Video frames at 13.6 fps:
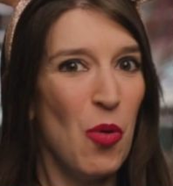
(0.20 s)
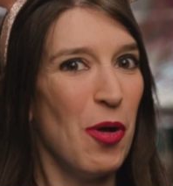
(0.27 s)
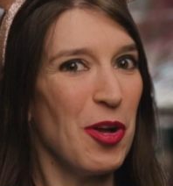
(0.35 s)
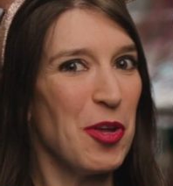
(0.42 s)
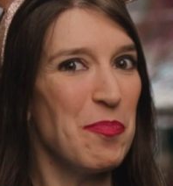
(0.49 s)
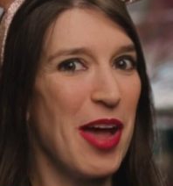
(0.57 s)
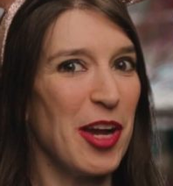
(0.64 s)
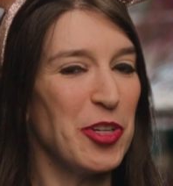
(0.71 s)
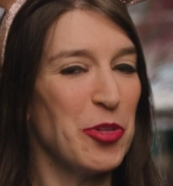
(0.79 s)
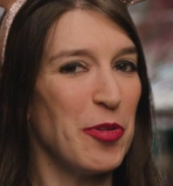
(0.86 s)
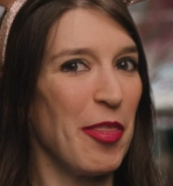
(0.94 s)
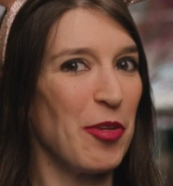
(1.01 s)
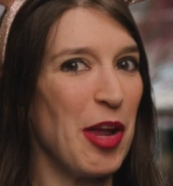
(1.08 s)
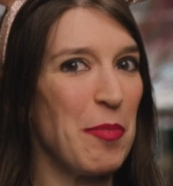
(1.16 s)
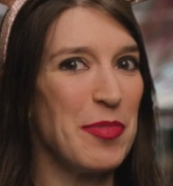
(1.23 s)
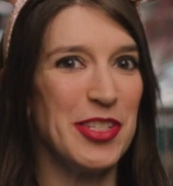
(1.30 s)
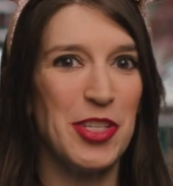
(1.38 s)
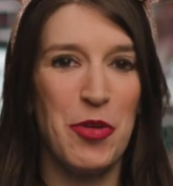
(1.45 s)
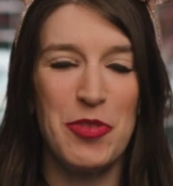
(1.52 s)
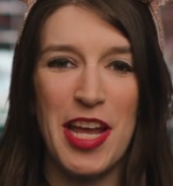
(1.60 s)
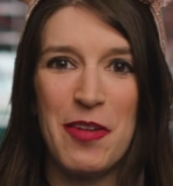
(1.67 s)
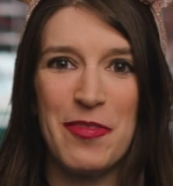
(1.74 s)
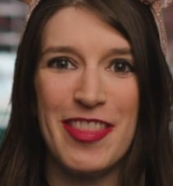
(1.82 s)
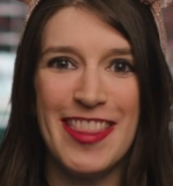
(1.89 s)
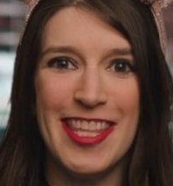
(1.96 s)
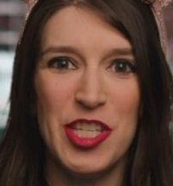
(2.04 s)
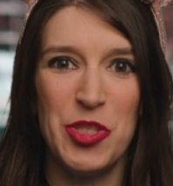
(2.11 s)
Welcome back to another episode
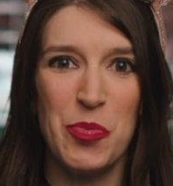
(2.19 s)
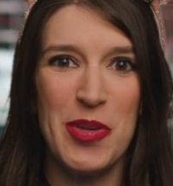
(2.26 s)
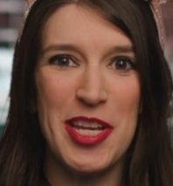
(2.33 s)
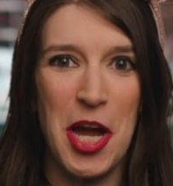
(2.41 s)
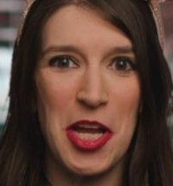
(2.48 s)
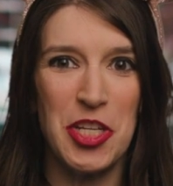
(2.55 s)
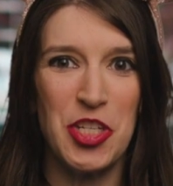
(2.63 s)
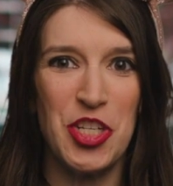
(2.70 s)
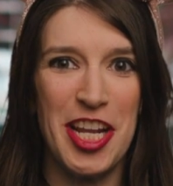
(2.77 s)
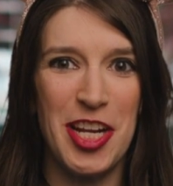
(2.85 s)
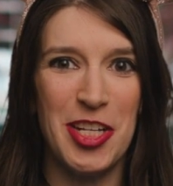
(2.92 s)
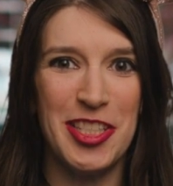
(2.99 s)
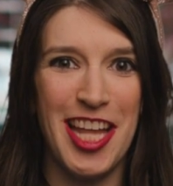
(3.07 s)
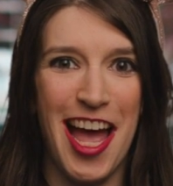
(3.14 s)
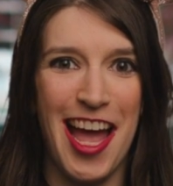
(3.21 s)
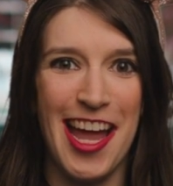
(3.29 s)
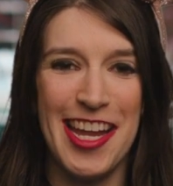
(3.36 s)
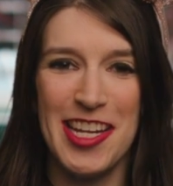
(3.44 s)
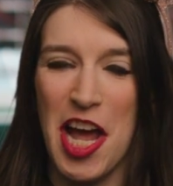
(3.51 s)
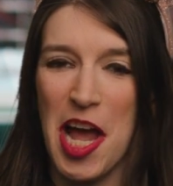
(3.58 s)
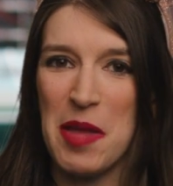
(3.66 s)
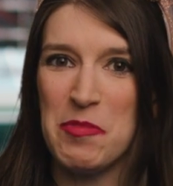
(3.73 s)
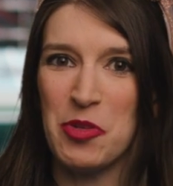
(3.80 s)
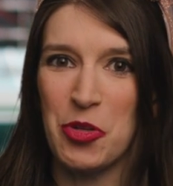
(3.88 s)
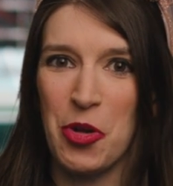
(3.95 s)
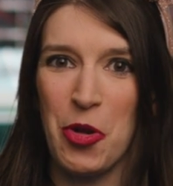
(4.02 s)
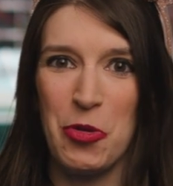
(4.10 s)
of This Week on Channel 9. I'm
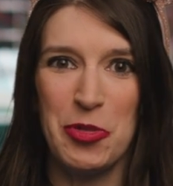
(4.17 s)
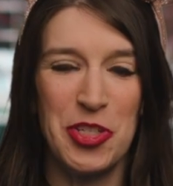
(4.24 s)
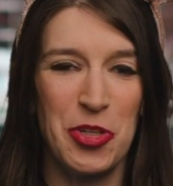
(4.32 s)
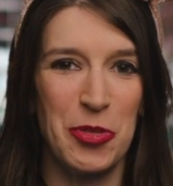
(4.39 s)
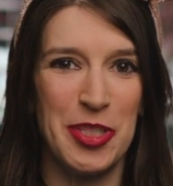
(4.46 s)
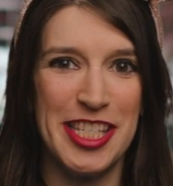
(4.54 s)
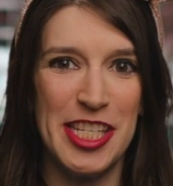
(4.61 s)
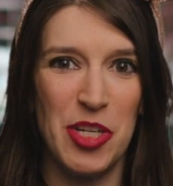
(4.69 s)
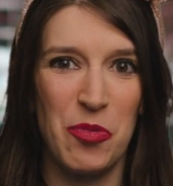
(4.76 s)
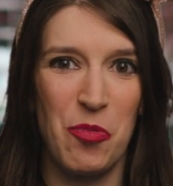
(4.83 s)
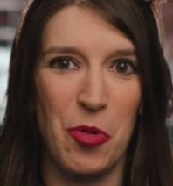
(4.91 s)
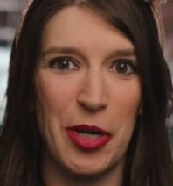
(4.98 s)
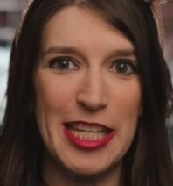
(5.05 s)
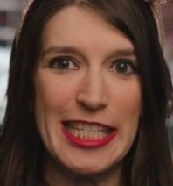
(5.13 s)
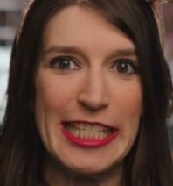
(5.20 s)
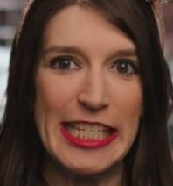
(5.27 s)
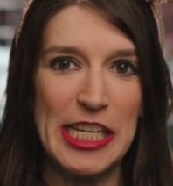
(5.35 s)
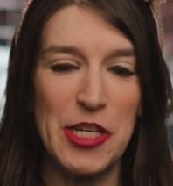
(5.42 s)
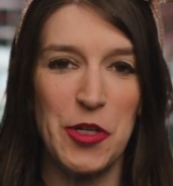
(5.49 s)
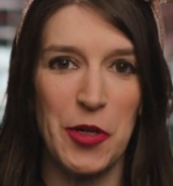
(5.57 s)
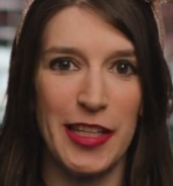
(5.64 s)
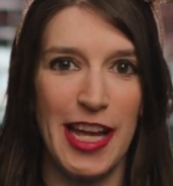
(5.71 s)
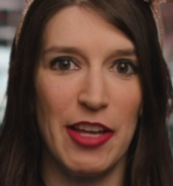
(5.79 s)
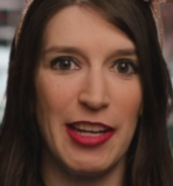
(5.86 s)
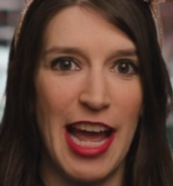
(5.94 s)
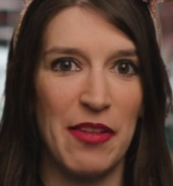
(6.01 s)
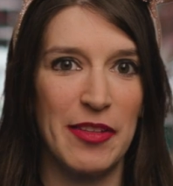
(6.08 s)
your host, Christina Warren, Senior
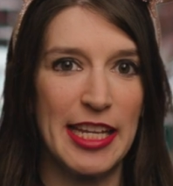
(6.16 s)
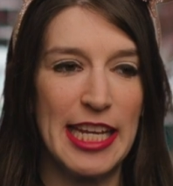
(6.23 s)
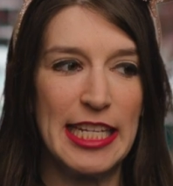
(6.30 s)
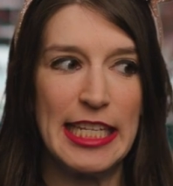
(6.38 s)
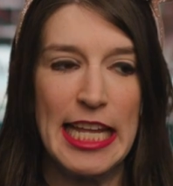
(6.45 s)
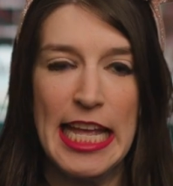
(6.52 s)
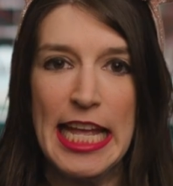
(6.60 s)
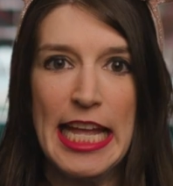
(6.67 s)
Cloud Advocate.